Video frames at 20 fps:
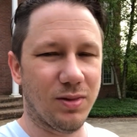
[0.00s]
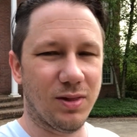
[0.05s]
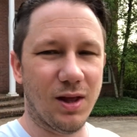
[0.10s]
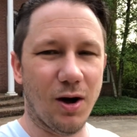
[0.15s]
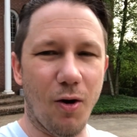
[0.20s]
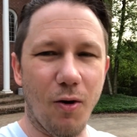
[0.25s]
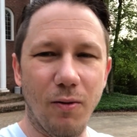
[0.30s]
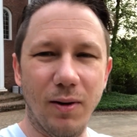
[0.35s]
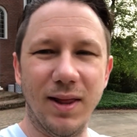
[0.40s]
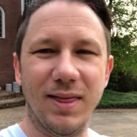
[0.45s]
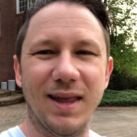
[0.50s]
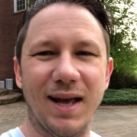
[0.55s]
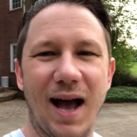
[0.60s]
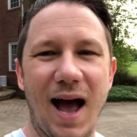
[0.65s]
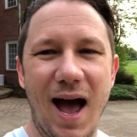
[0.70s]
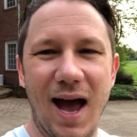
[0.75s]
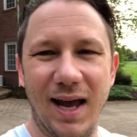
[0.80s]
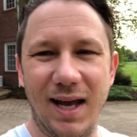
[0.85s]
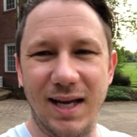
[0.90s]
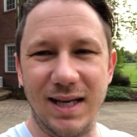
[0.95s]
The only thing
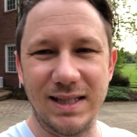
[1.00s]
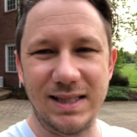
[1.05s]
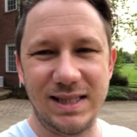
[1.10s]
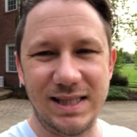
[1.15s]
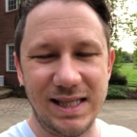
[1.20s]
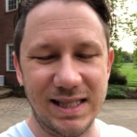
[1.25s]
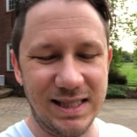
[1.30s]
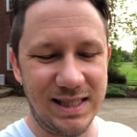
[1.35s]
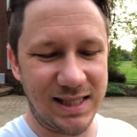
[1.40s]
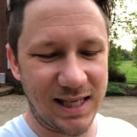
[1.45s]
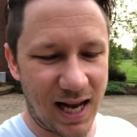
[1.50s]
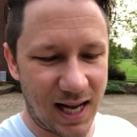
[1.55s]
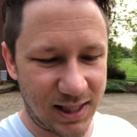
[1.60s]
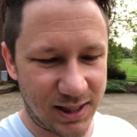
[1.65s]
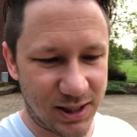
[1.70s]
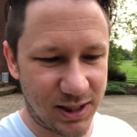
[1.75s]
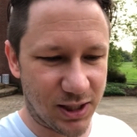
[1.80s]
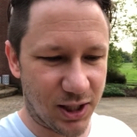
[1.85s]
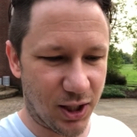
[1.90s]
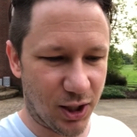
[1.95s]
I can
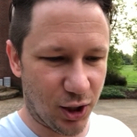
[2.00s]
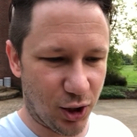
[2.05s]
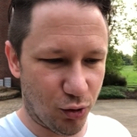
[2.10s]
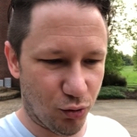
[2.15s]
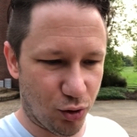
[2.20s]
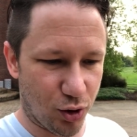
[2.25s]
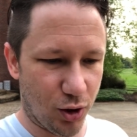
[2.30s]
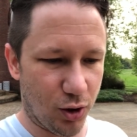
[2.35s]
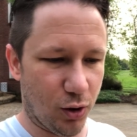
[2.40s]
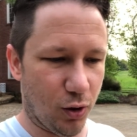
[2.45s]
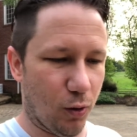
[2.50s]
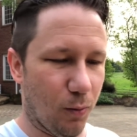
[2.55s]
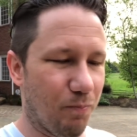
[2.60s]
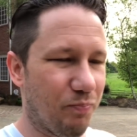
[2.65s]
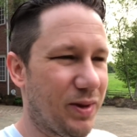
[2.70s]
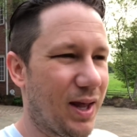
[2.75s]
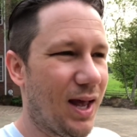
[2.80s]
suggest you do